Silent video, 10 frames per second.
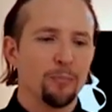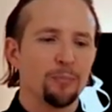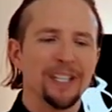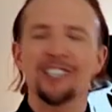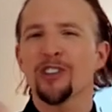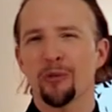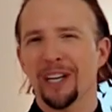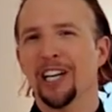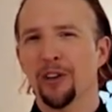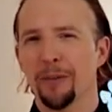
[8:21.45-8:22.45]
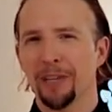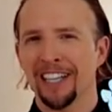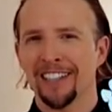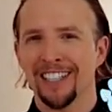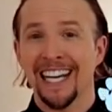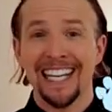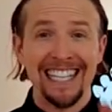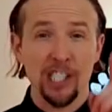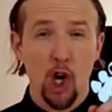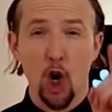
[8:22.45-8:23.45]
But it's not really on them at the end of the day.
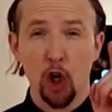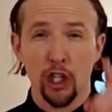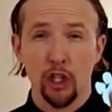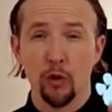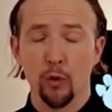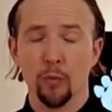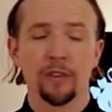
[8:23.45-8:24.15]
It's on you.